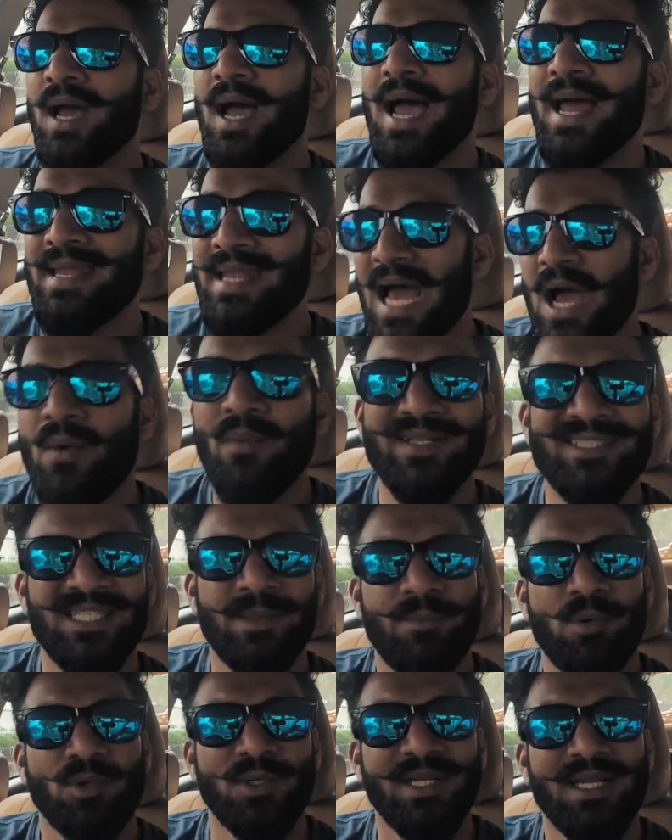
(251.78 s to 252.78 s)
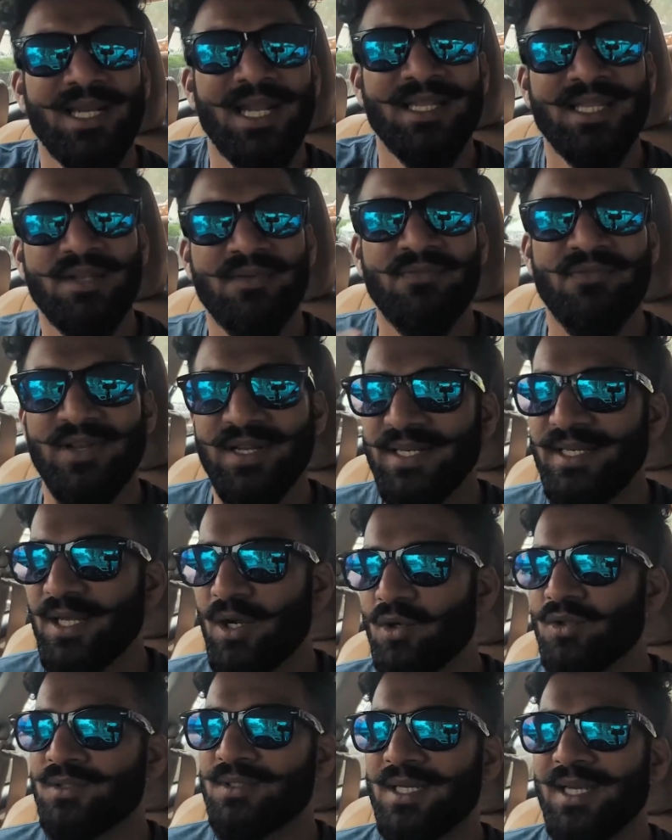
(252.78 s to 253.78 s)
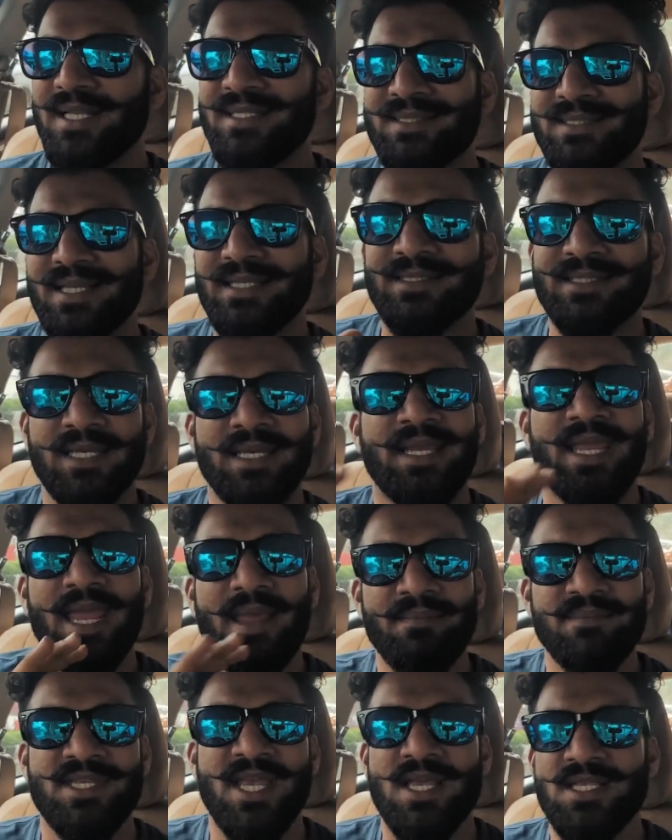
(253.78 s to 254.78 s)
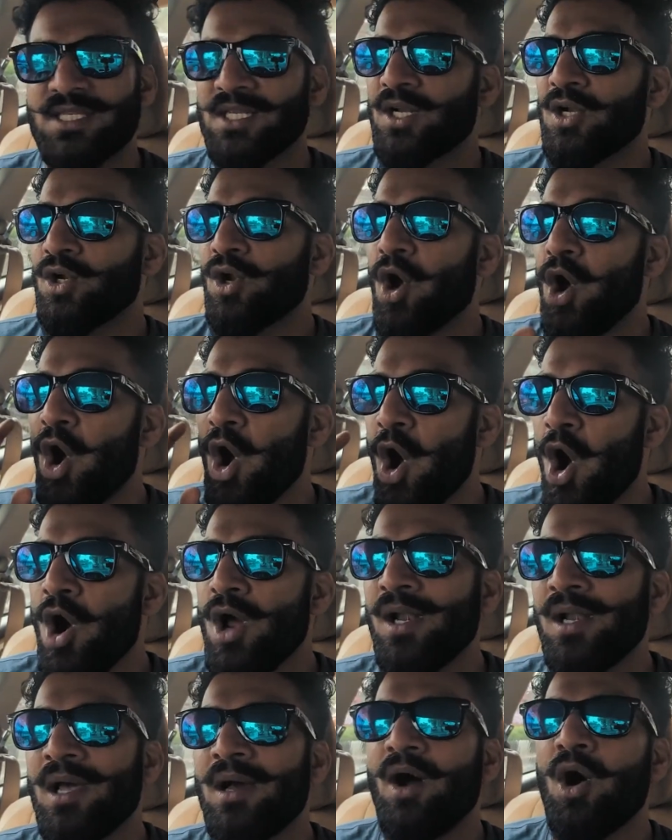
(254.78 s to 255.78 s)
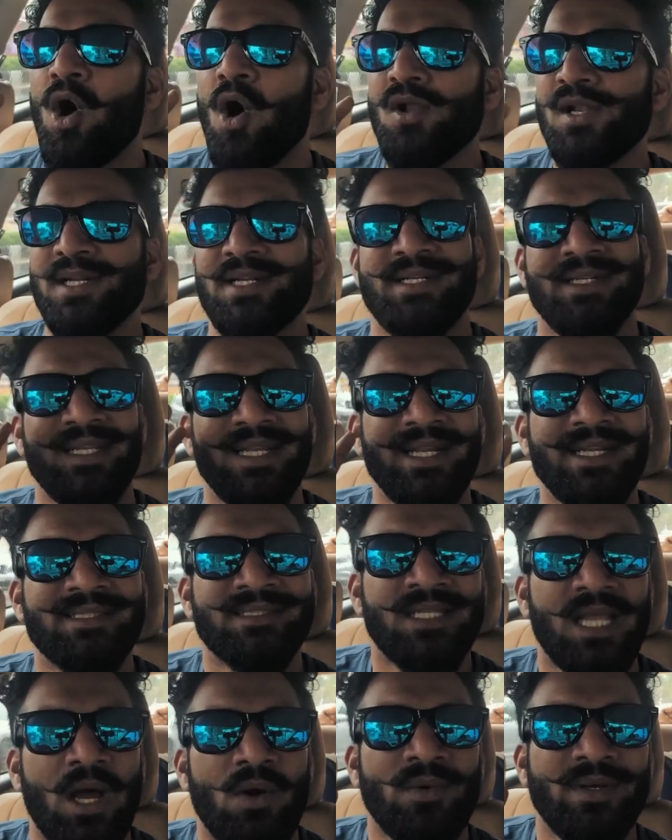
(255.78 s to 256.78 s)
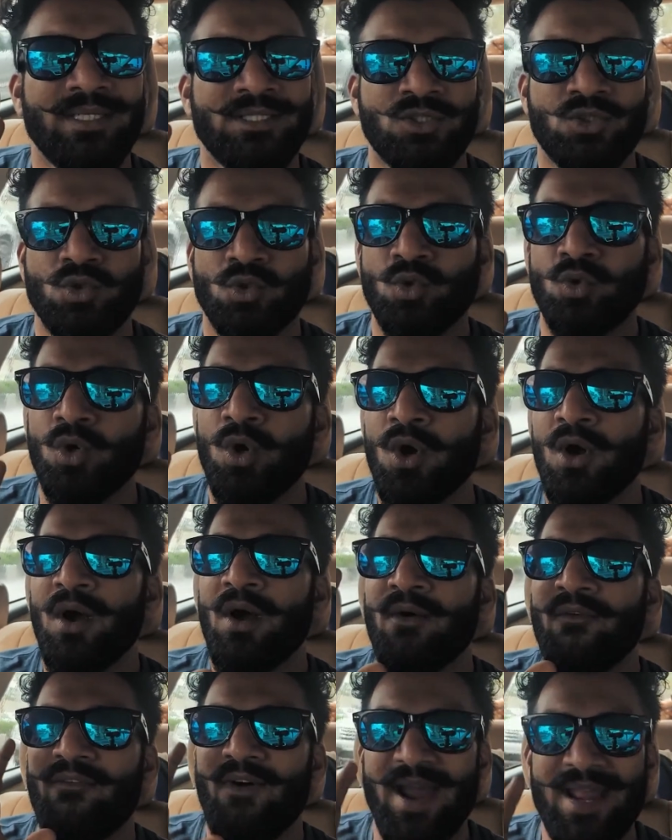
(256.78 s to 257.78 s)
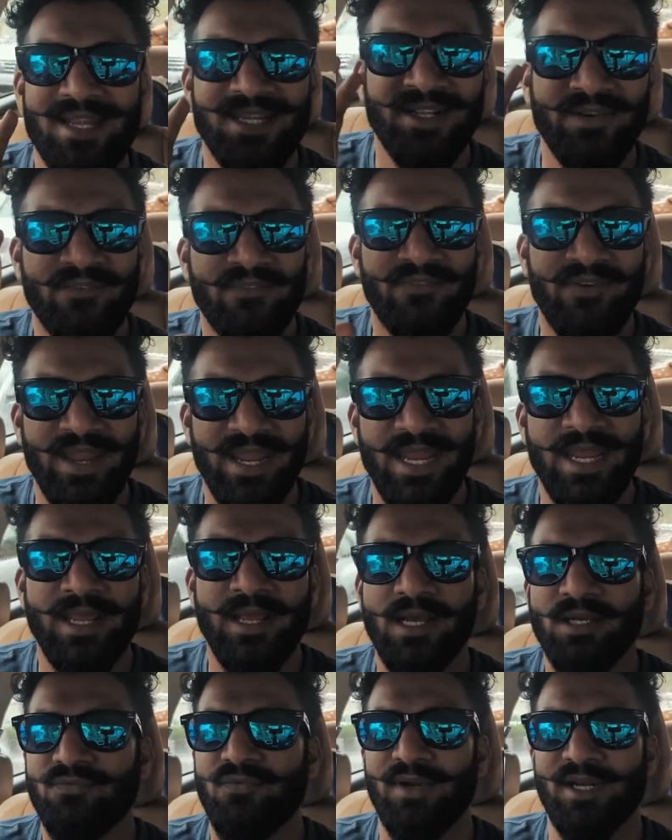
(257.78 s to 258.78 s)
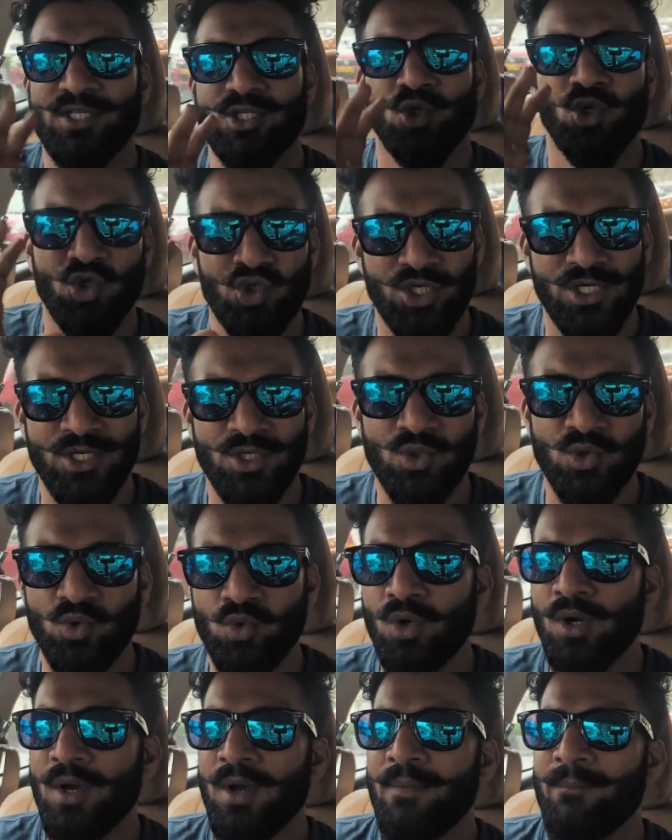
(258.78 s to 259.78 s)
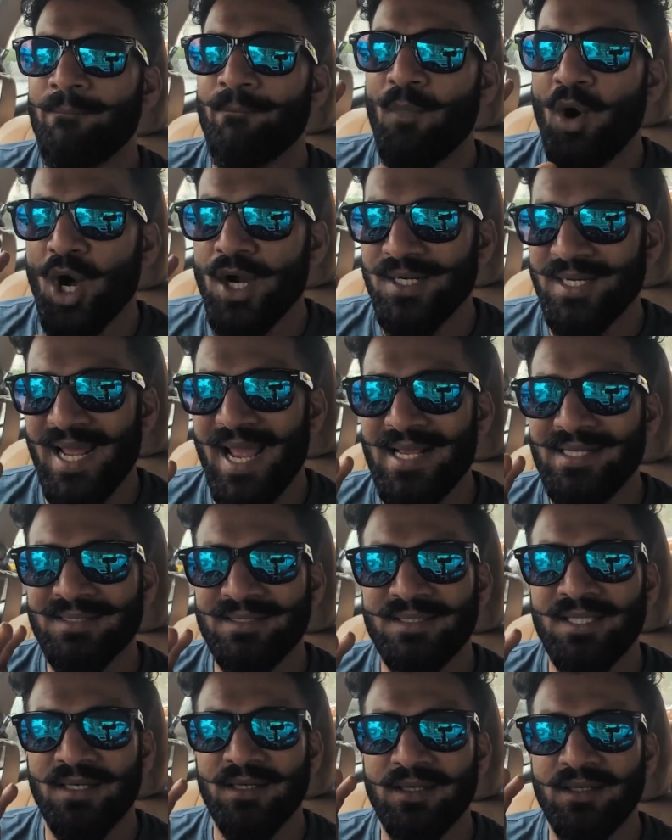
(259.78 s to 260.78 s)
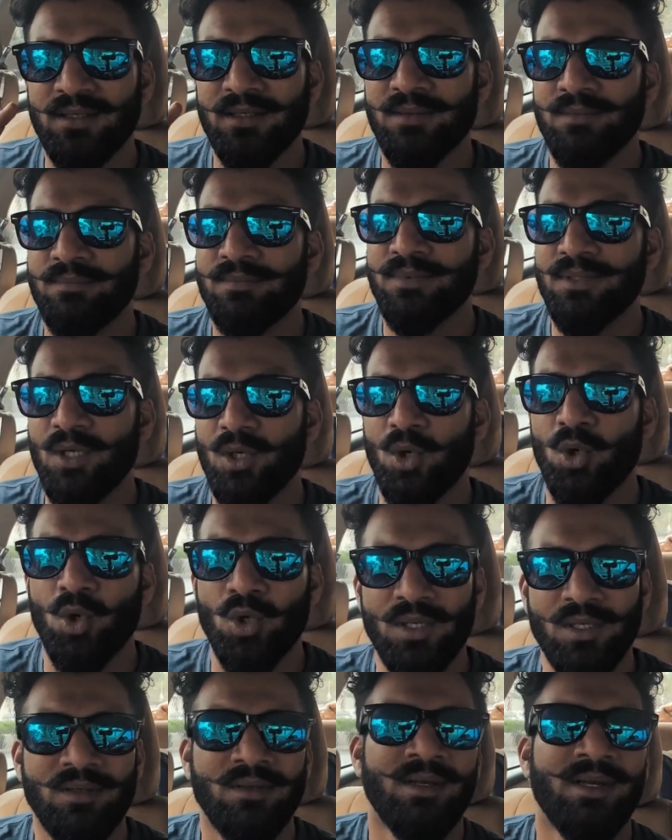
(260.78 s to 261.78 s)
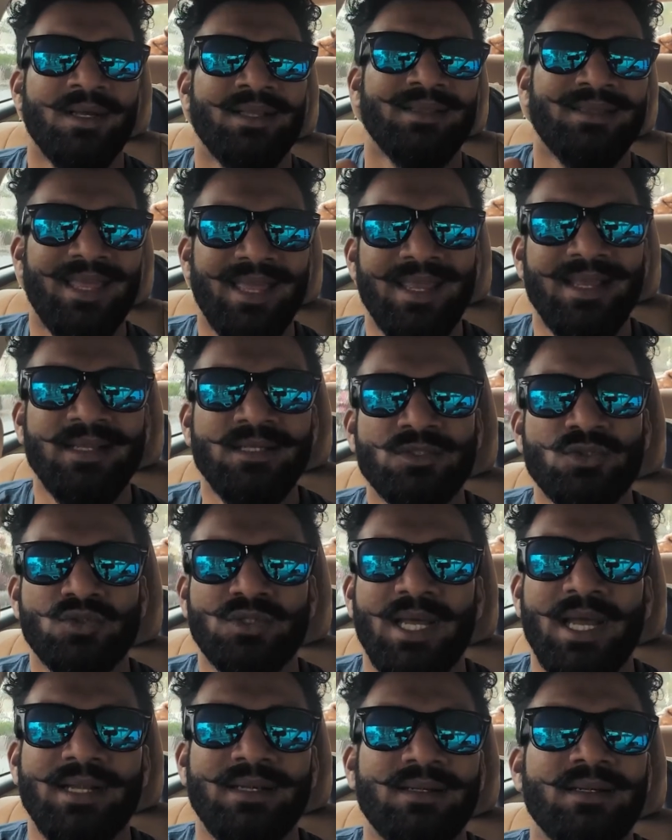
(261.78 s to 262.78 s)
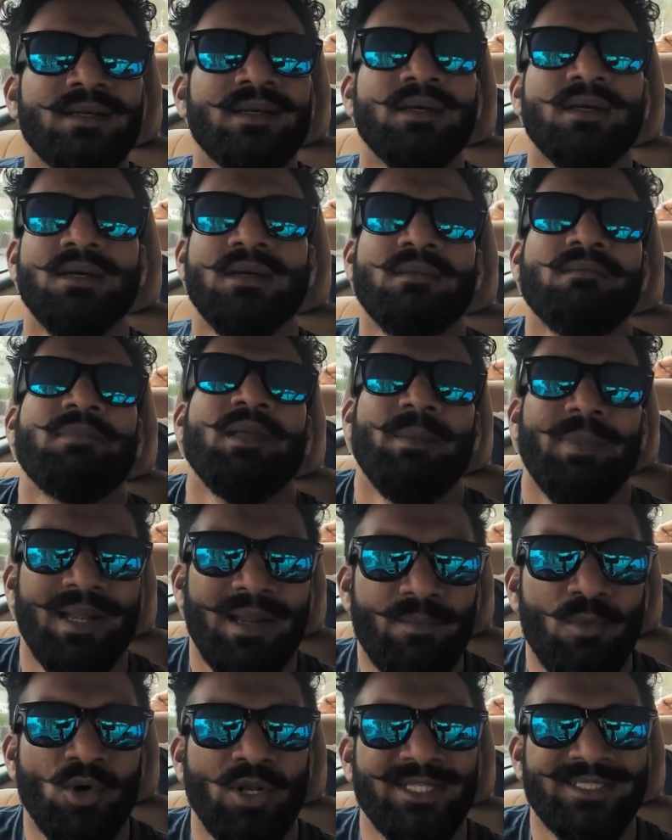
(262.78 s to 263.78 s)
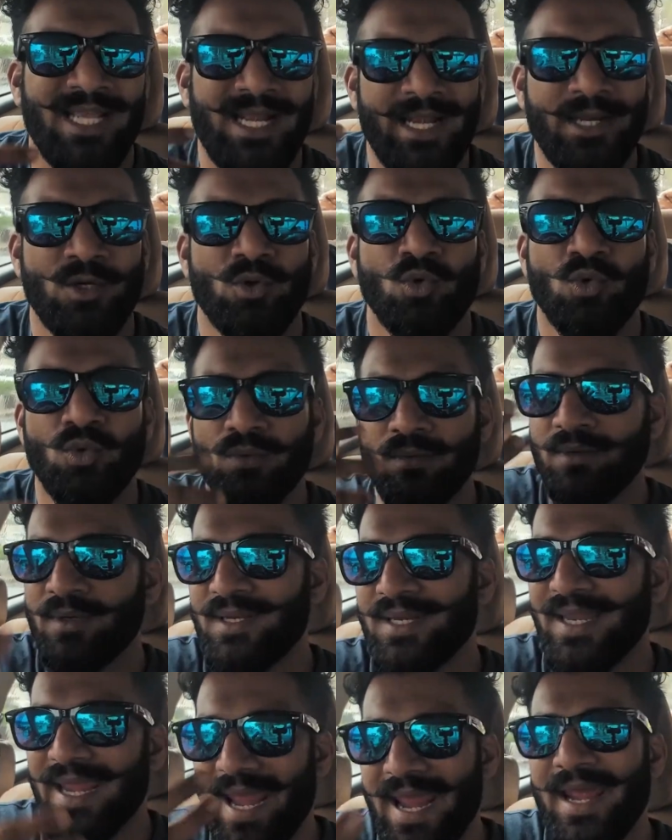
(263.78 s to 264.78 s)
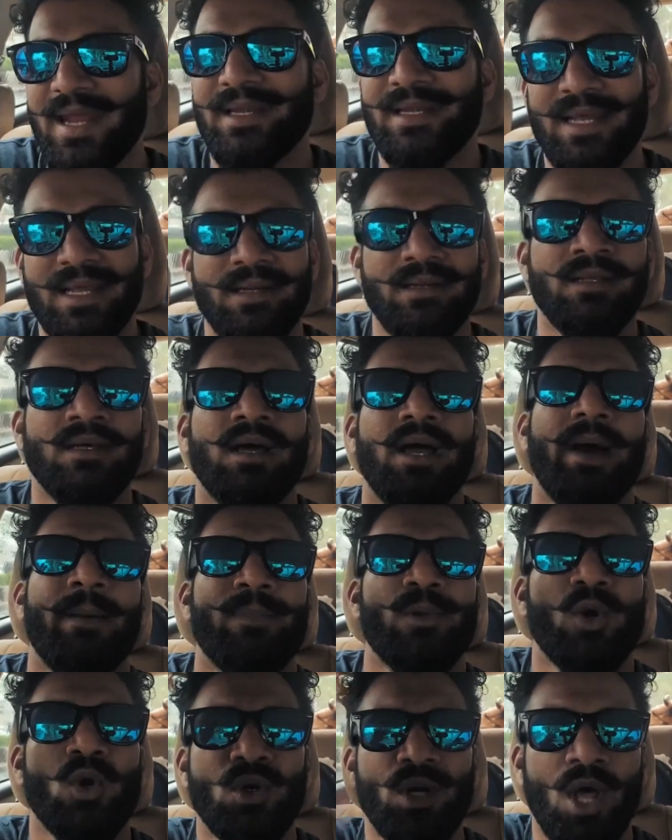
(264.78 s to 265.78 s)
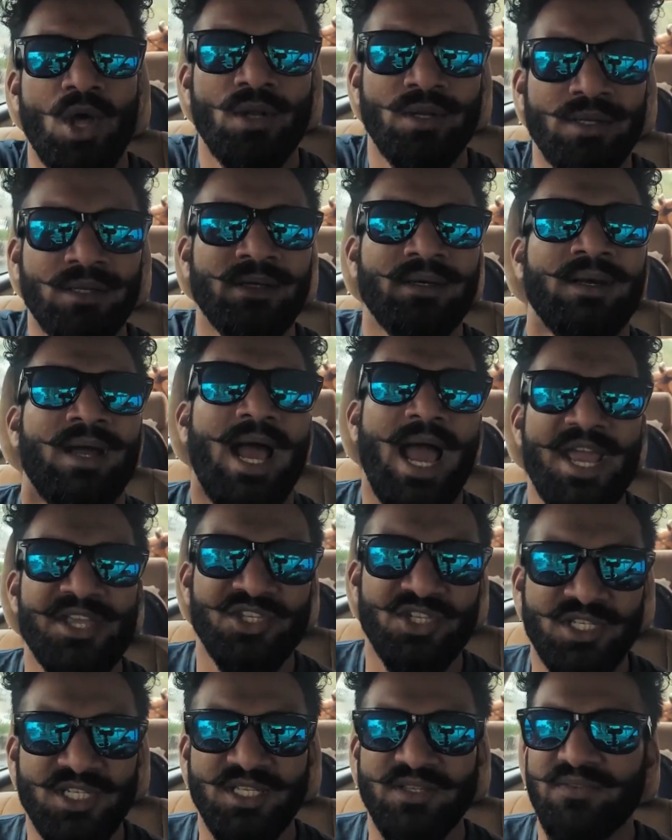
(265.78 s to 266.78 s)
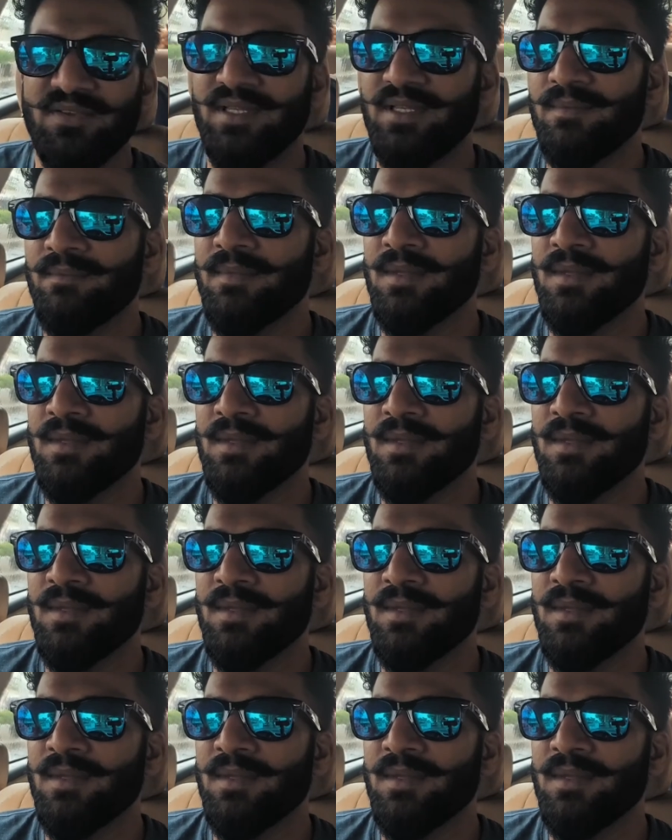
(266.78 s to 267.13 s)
and now it's supporting lengthier videos. It's a game changer. All it needs now is to find a way for a solution to monetize the whole thing, so that people are more excited to create and upload on IGTV.